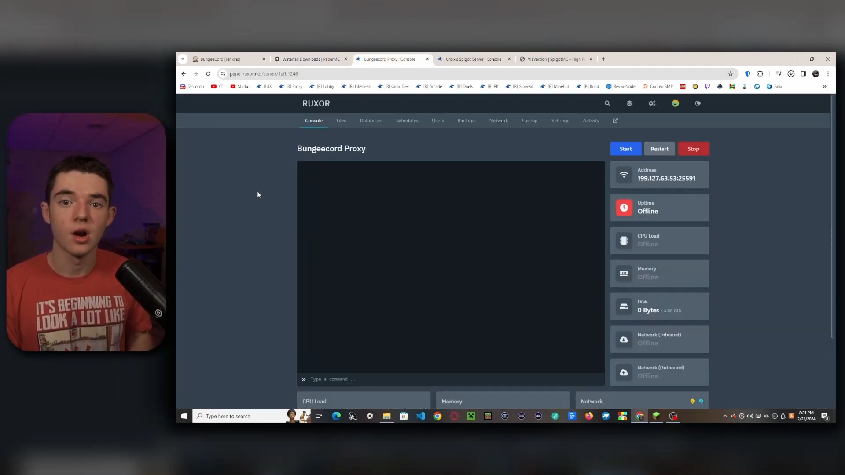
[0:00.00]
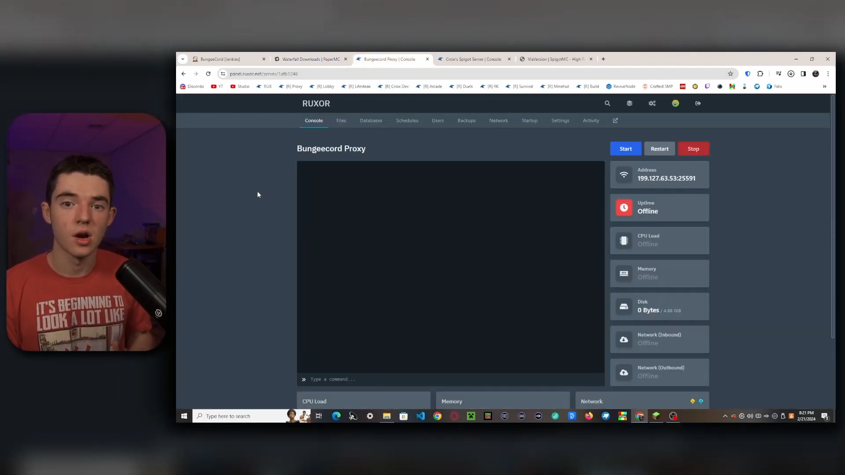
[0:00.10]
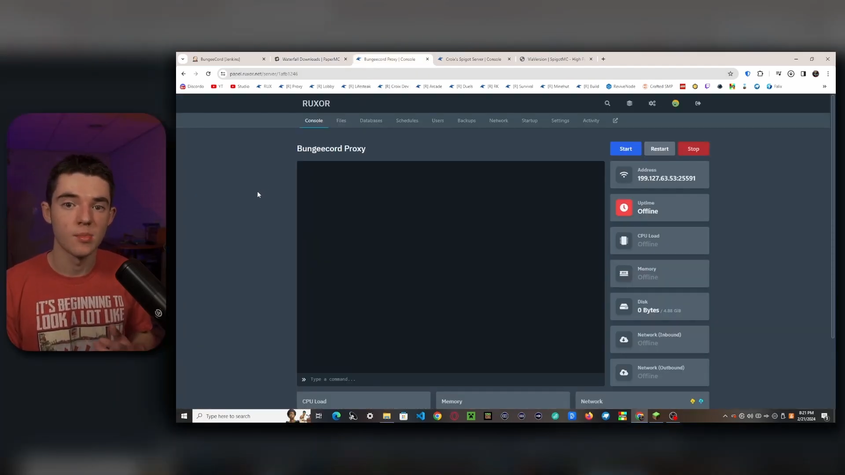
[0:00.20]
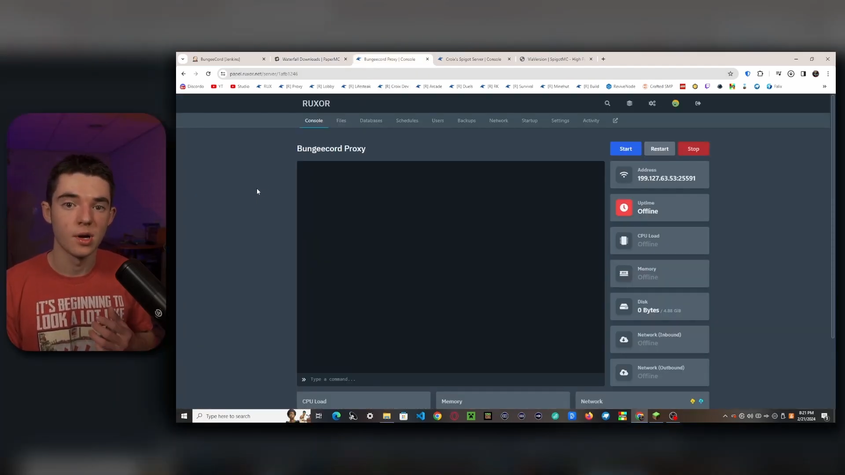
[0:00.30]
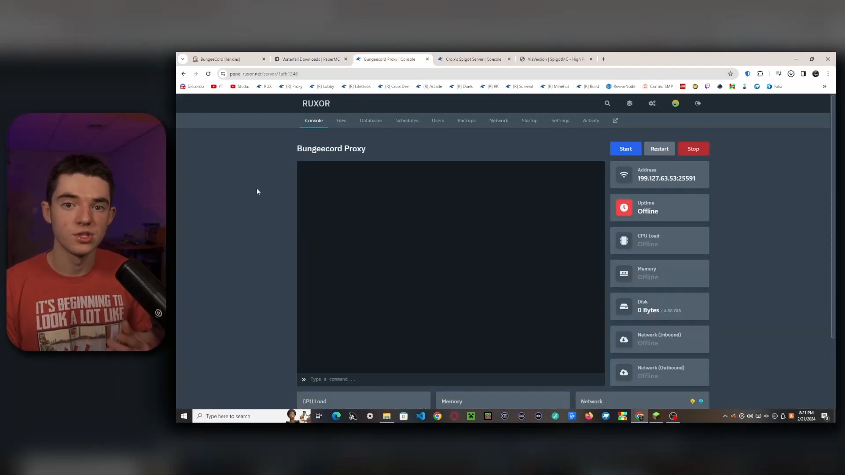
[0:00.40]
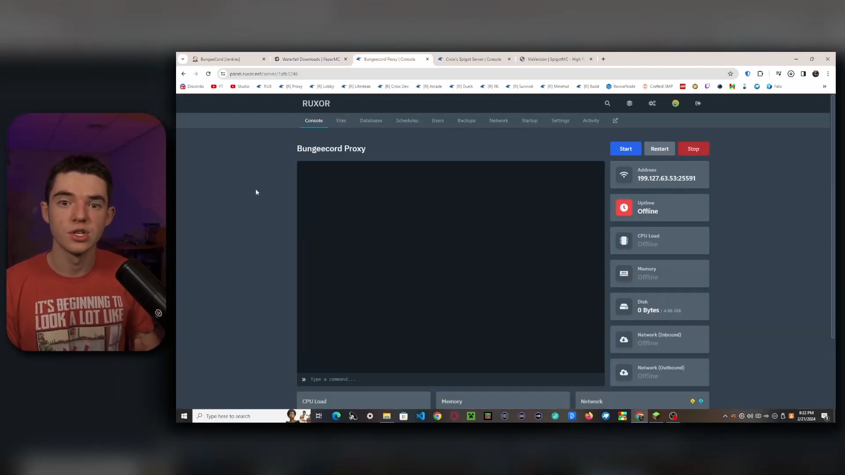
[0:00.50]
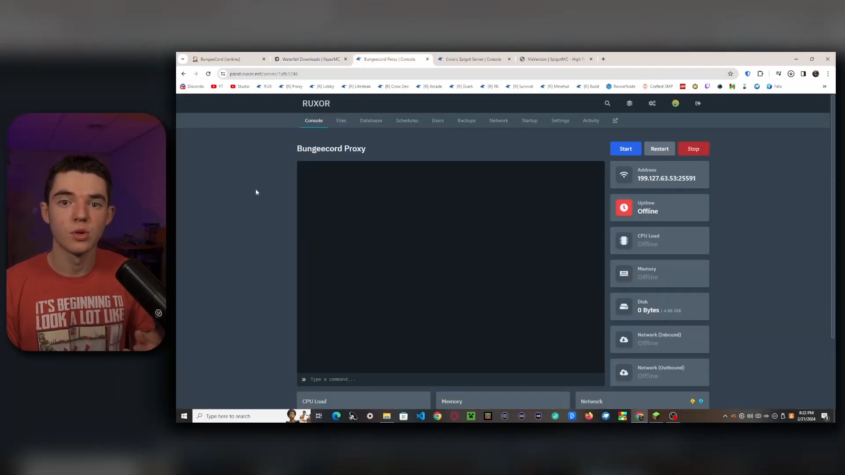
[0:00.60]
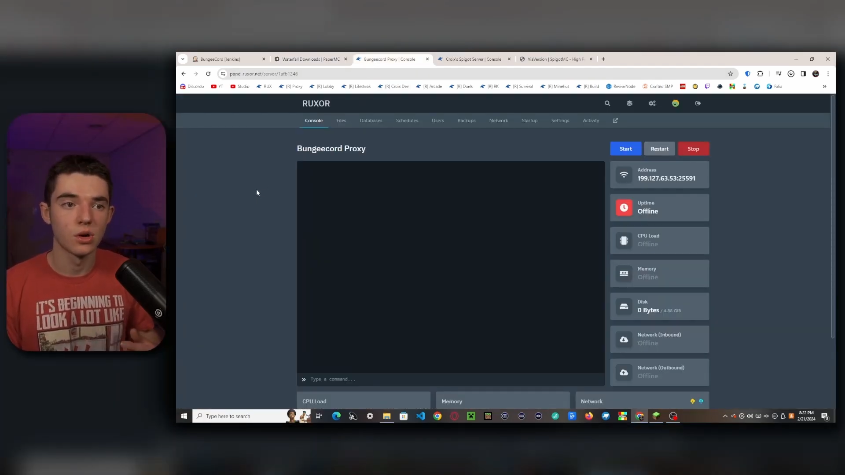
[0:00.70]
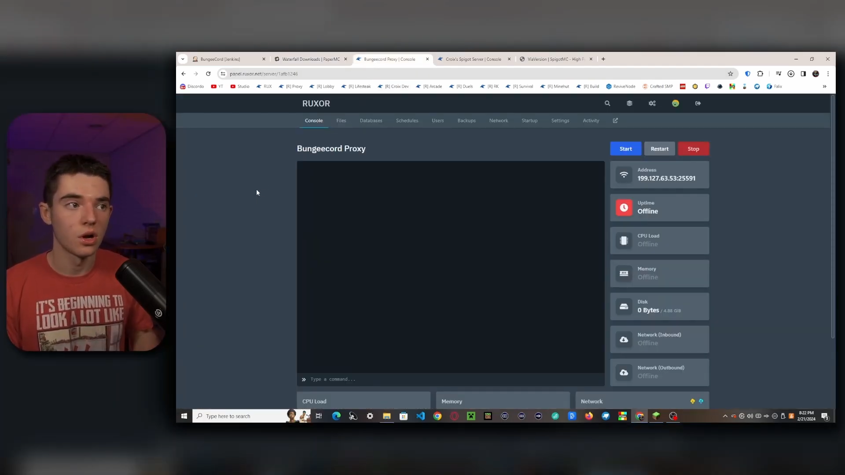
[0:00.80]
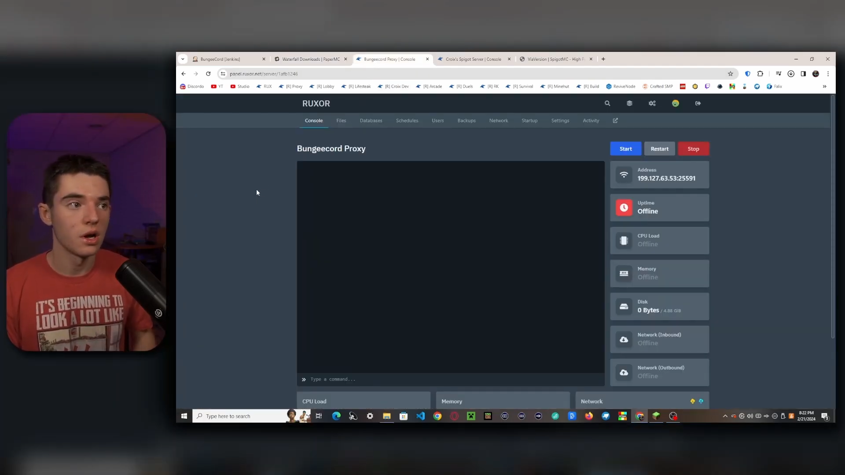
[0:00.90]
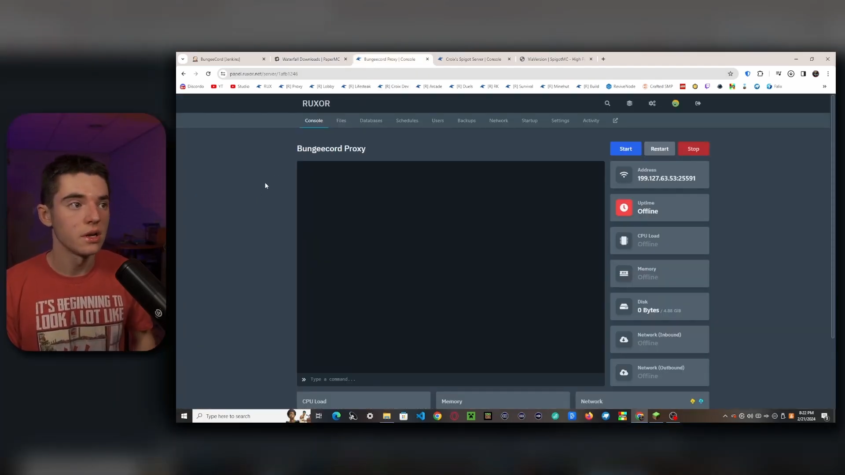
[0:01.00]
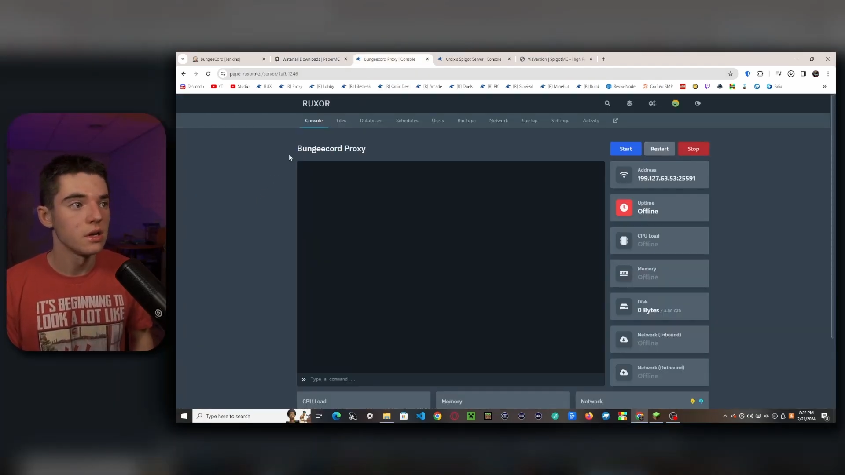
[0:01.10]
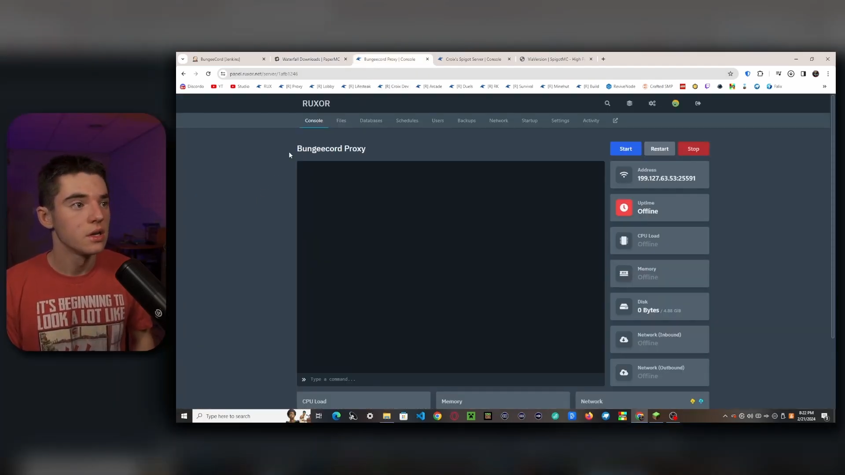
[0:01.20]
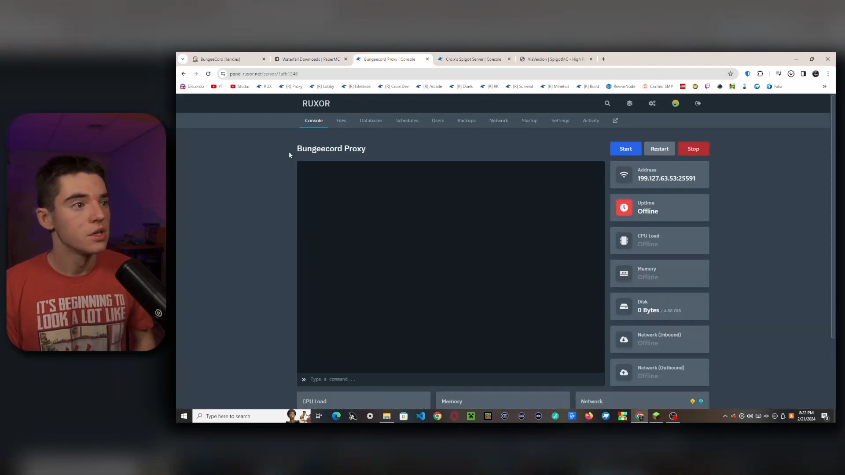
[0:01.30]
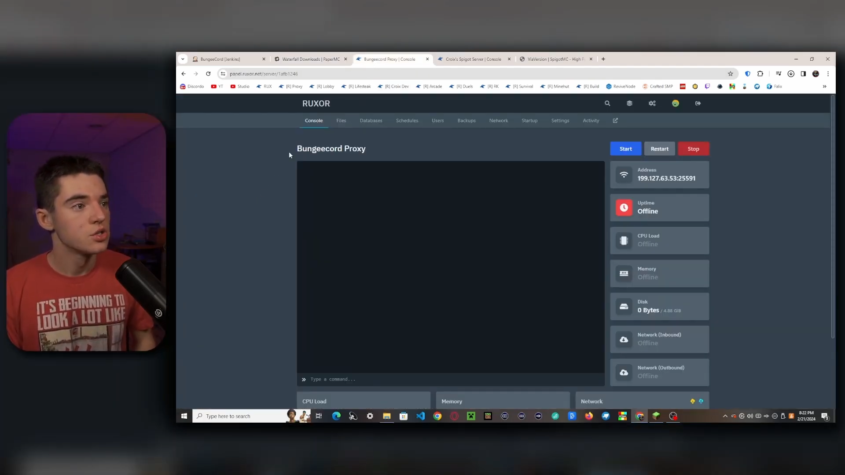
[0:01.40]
our BungeeCord on.